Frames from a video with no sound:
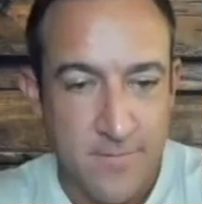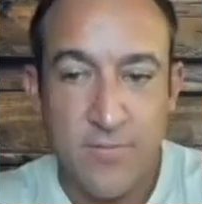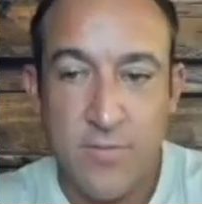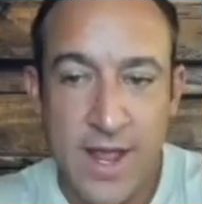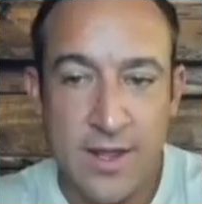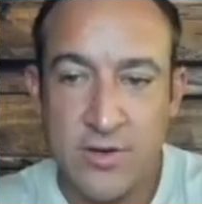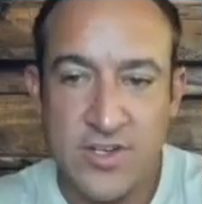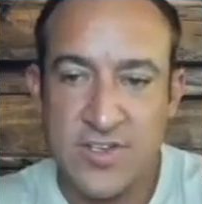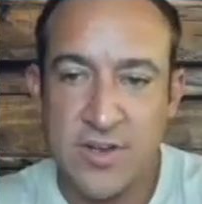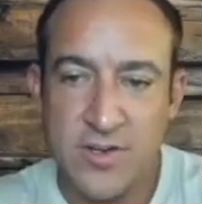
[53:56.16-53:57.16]
Right. You're
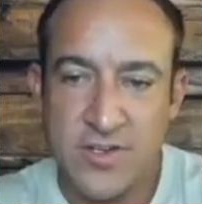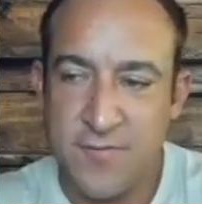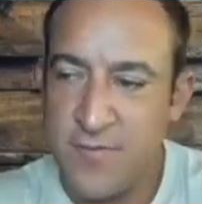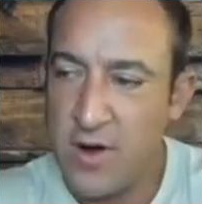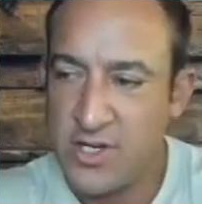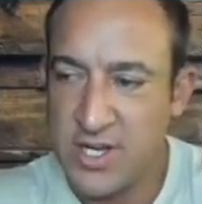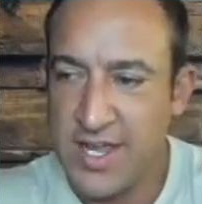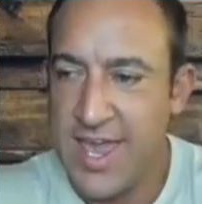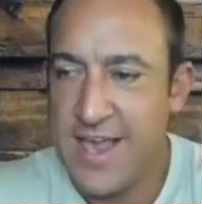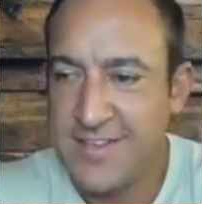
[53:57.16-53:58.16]
just
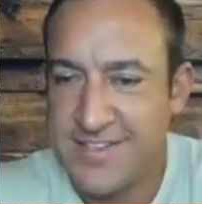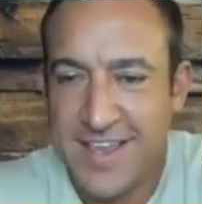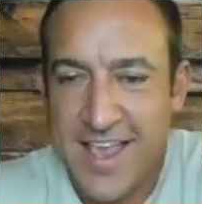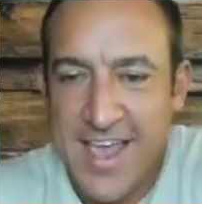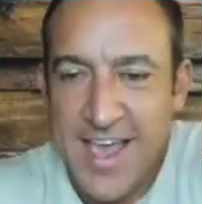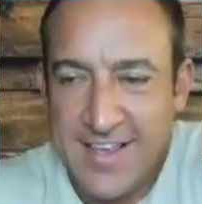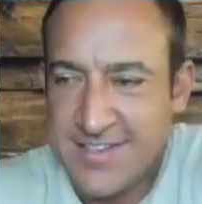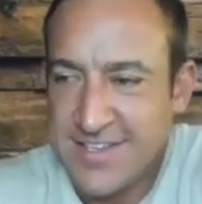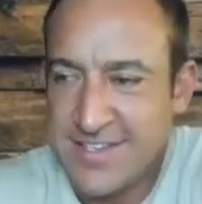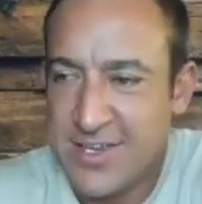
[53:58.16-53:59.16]
functioning as
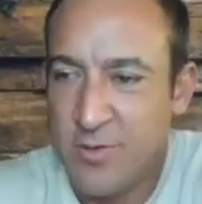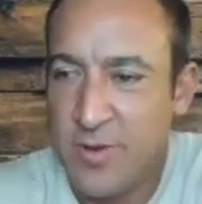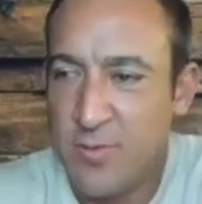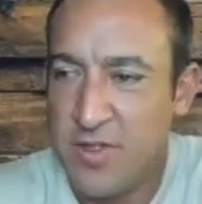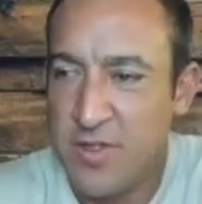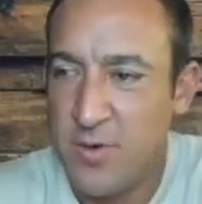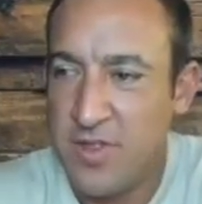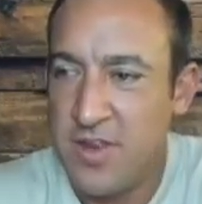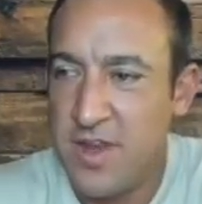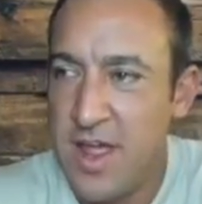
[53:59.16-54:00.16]
this human
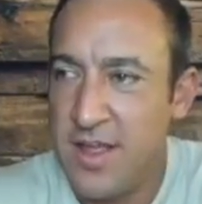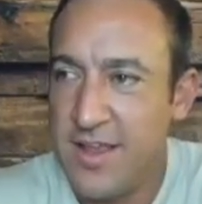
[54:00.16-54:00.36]
with not